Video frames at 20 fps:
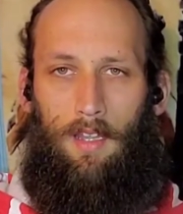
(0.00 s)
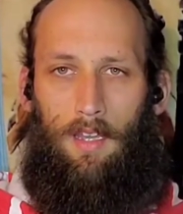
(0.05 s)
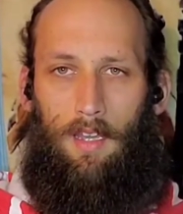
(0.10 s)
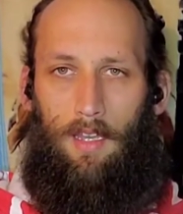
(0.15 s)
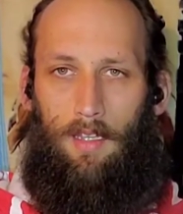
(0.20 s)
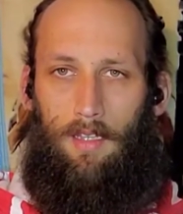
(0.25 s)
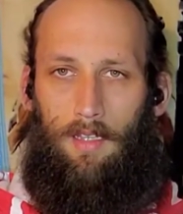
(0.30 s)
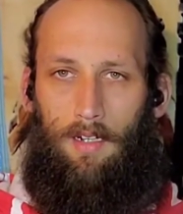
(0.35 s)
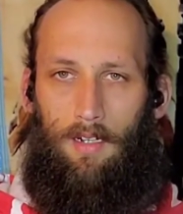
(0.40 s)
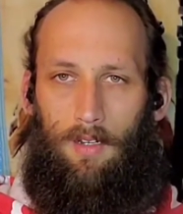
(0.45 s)

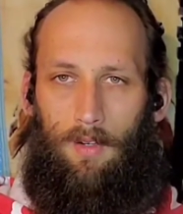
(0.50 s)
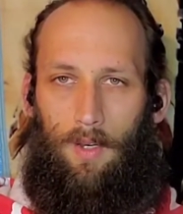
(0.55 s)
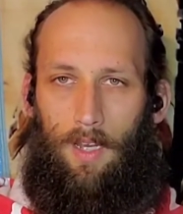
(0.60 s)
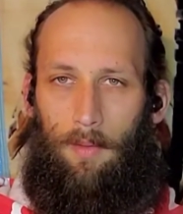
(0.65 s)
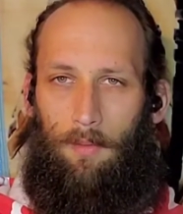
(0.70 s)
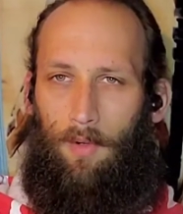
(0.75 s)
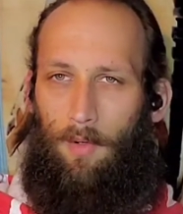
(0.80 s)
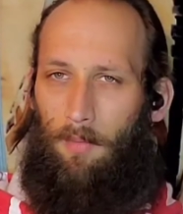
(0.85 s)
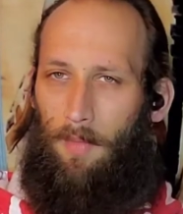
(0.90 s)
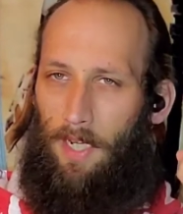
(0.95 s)
And,
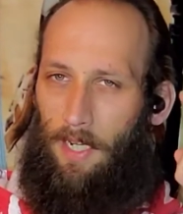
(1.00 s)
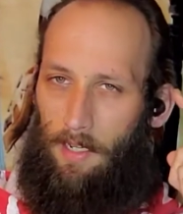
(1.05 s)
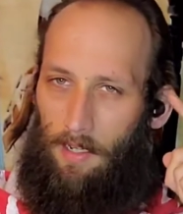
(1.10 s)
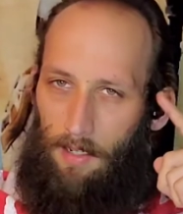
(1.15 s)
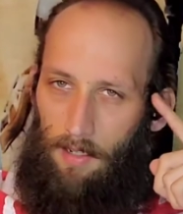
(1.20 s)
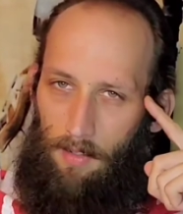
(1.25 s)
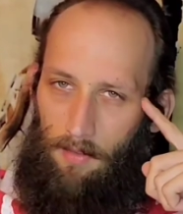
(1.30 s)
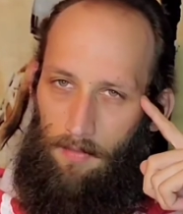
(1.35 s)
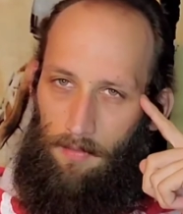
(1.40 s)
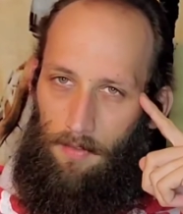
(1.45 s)
I'm reminded
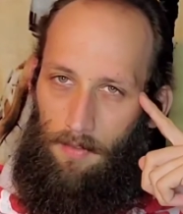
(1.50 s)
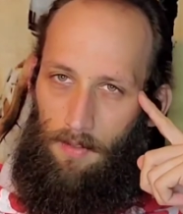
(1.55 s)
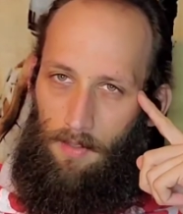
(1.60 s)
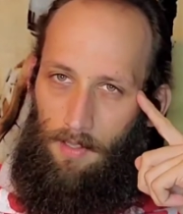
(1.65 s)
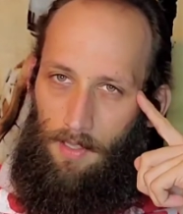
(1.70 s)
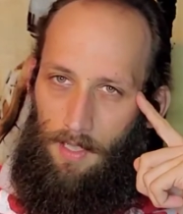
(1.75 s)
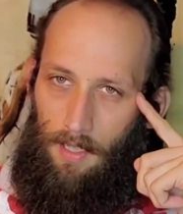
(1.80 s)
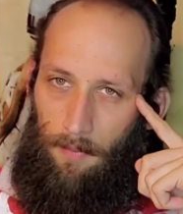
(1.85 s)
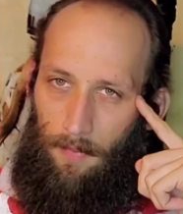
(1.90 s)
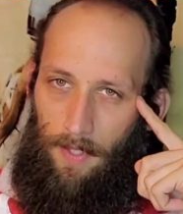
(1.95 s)
of
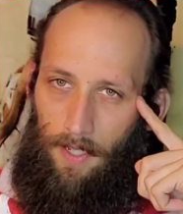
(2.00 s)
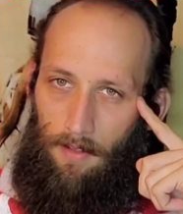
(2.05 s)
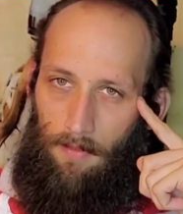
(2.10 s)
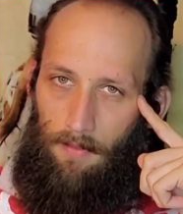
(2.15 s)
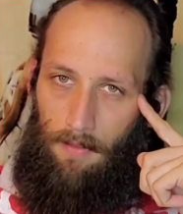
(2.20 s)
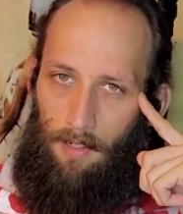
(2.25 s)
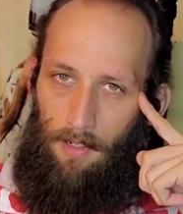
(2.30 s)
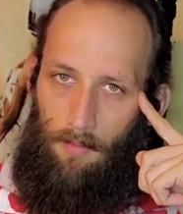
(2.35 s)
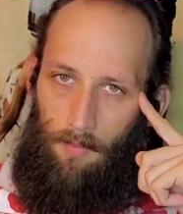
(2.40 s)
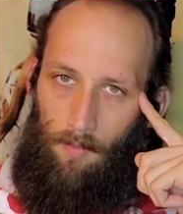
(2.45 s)
something
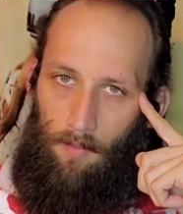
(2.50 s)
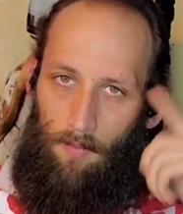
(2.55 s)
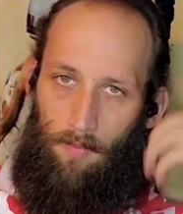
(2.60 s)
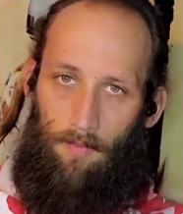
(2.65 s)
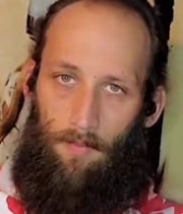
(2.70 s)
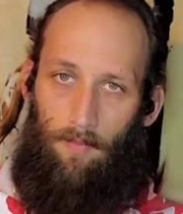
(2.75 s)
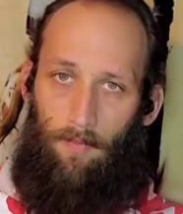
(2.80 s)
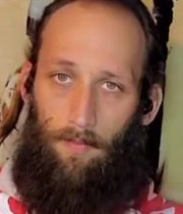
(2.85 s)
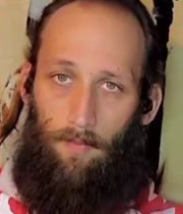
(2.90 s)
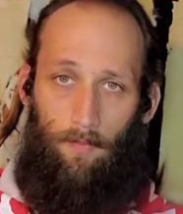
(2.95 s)
from
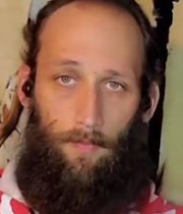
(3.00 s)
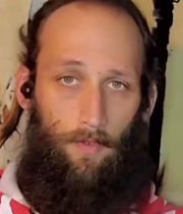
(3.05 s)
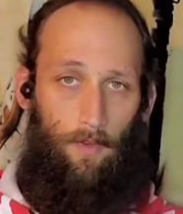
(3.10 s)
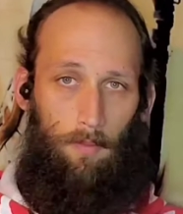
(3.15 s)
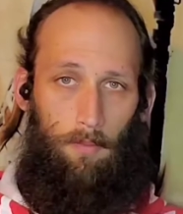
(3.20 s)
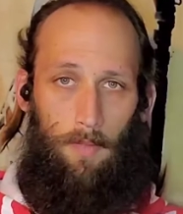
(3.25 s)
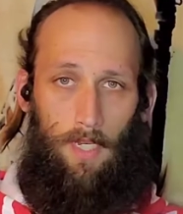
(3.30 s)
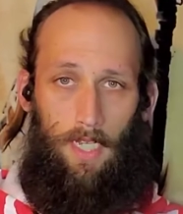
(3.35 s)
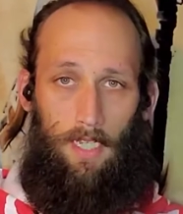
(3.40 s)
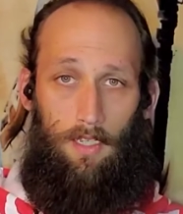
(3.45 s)

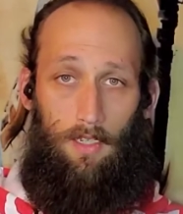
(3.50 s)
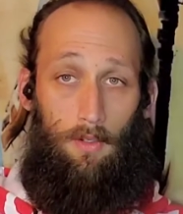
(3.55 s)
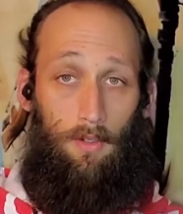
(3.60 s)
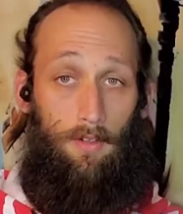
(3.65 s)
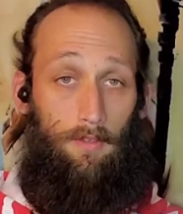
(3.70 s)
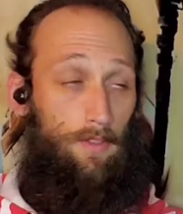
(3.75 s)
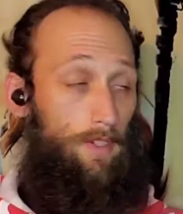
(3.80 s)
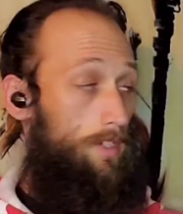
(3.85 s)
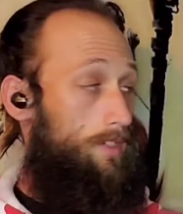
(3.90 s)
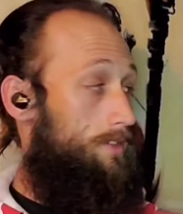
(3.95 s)
my
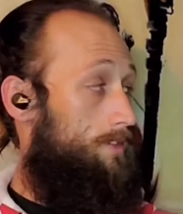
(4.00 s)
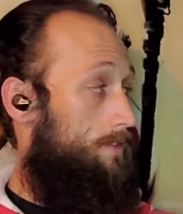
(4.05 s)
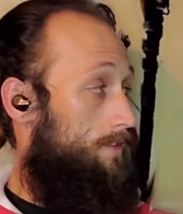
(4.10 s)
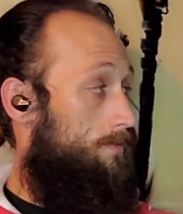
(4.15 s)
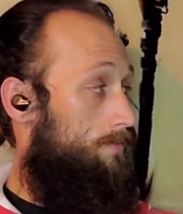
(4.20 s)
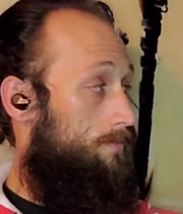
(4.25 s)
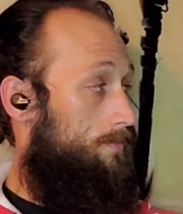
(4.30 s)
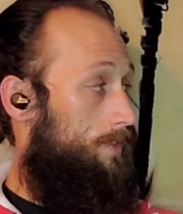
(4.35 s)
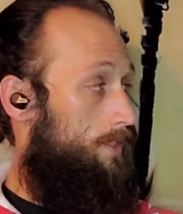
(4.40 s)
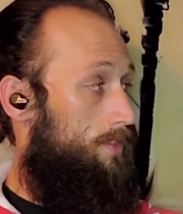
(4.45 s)
universe,
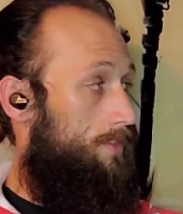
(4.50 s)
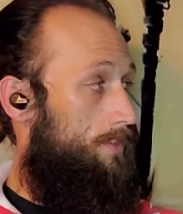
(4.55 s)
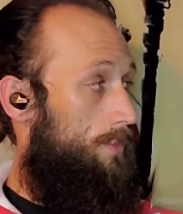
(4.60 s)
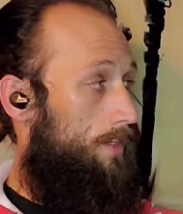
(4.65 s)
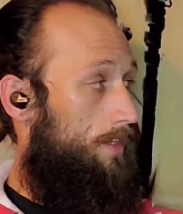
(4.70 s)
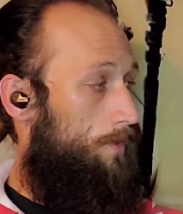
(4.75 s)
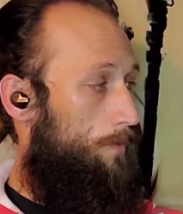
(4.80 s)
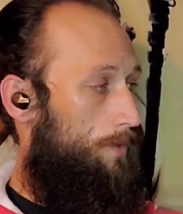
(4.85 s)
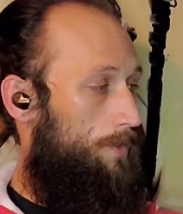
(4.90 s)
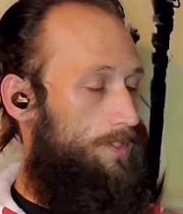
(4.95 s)
the
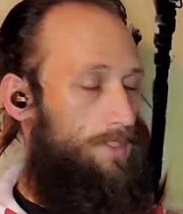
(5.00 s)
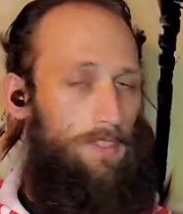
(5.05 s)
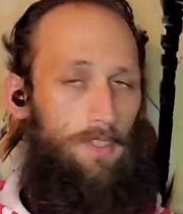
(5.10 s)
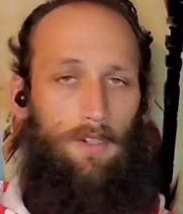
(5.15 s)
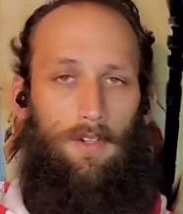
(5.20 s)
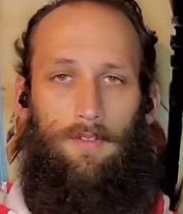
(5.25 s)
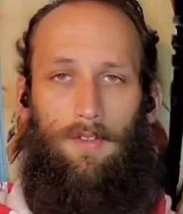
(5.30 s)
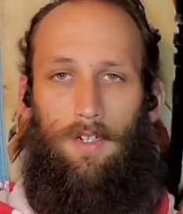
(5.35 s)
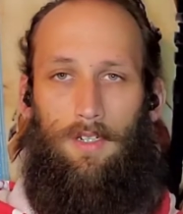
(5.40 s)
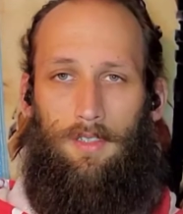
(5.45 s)
Star Wars
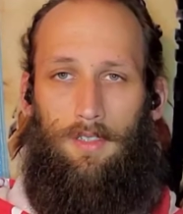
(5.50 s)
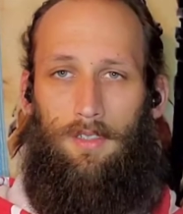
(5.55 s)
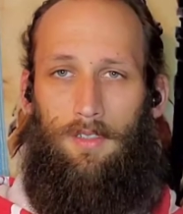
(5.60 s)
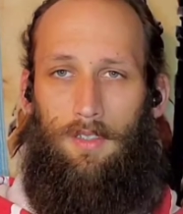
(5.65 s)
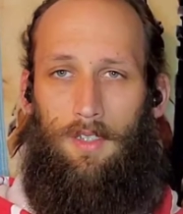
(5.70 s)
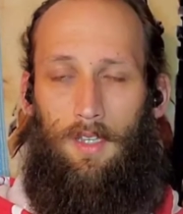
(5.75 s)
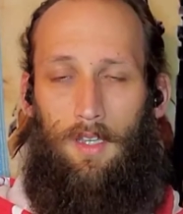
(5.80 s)
universe.